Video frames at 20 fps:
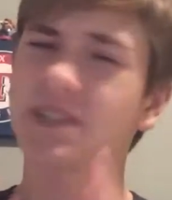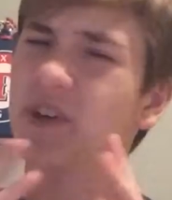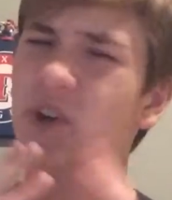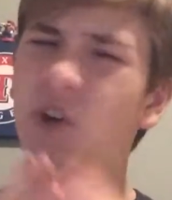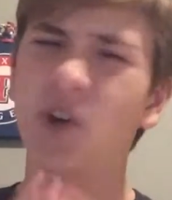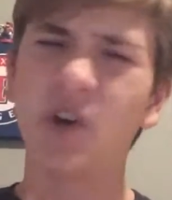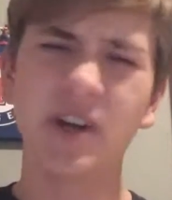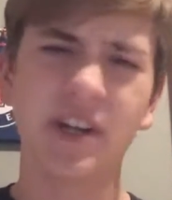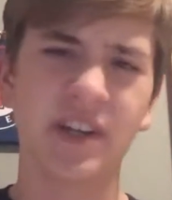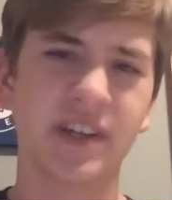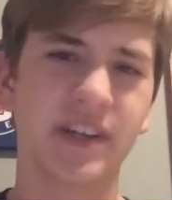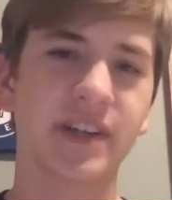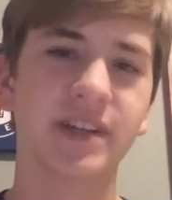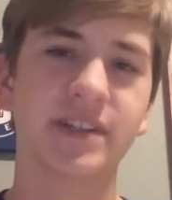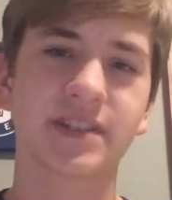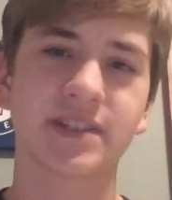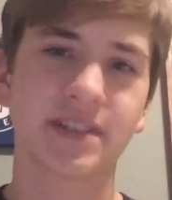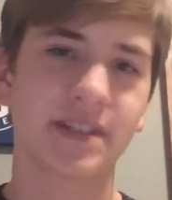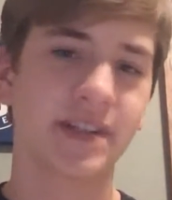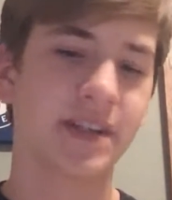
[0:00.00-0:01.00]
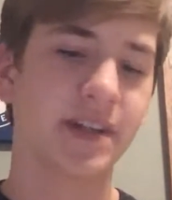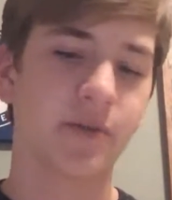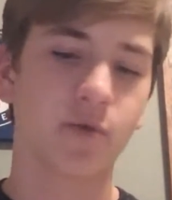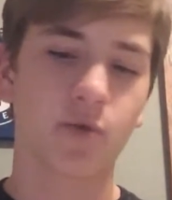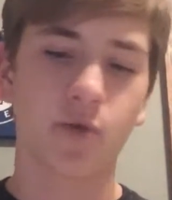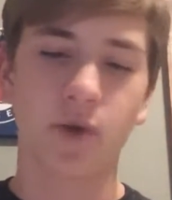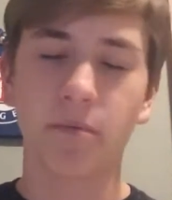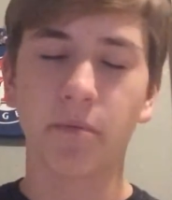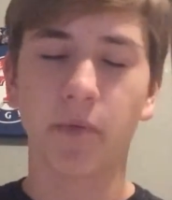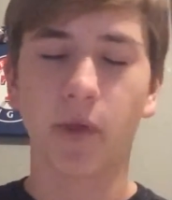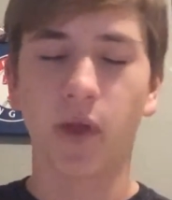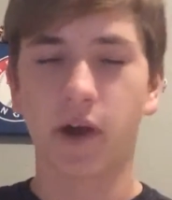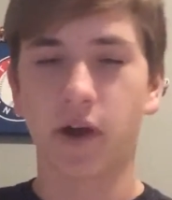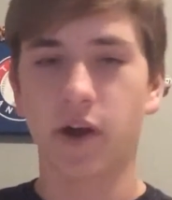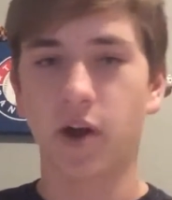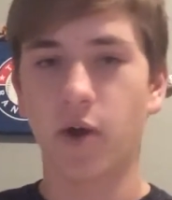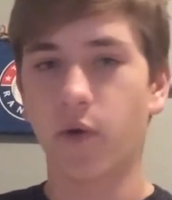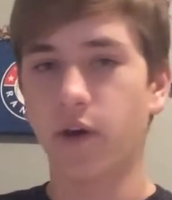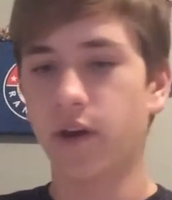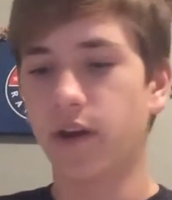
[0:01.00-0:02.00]
couldn't get get a run block
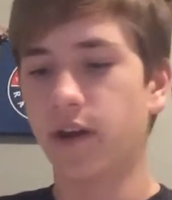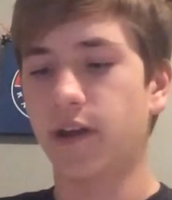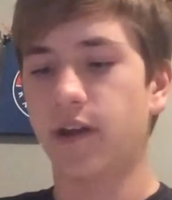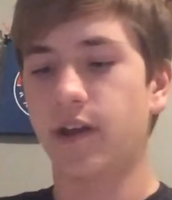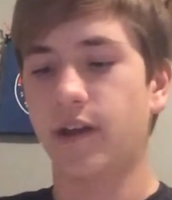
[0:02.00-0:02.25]
going.